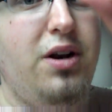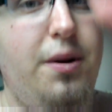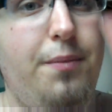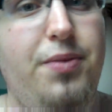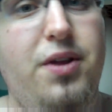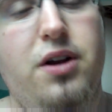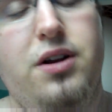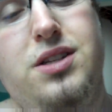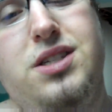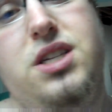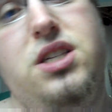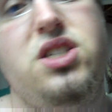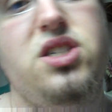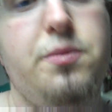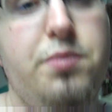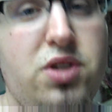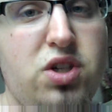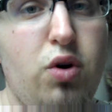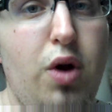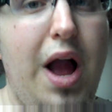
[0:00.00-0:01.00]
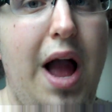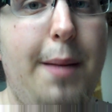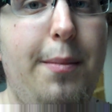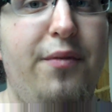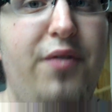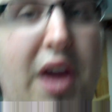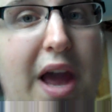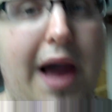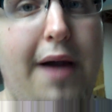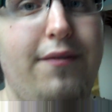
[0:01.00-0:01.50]
button up there. It says subscribe
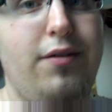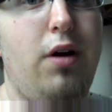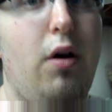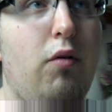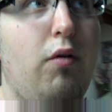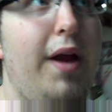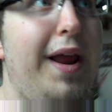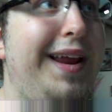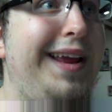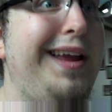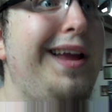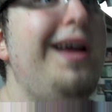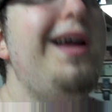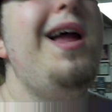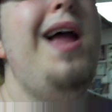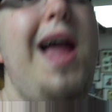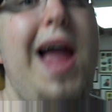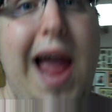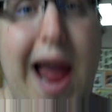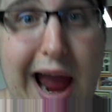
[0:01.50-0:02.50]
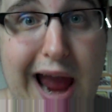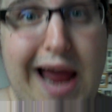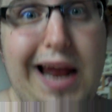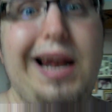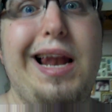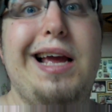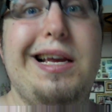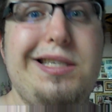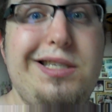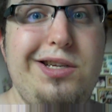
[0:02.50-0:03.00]
if you haven't already.
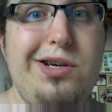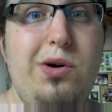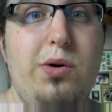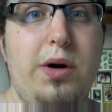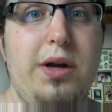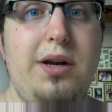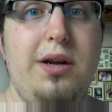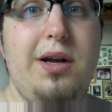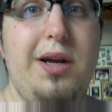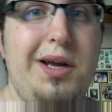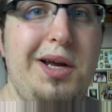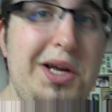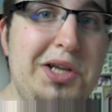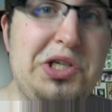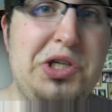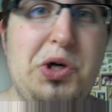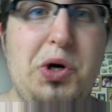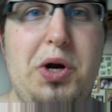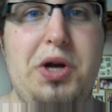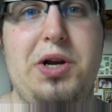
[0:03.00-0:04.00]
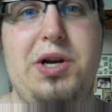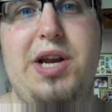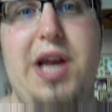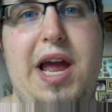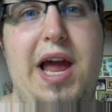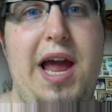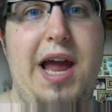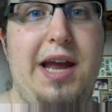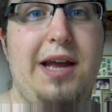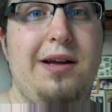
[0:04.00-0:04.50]
And let's do it. Enjoy your
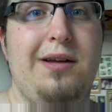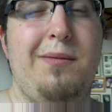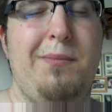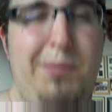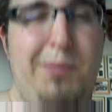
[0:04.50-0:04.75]
day.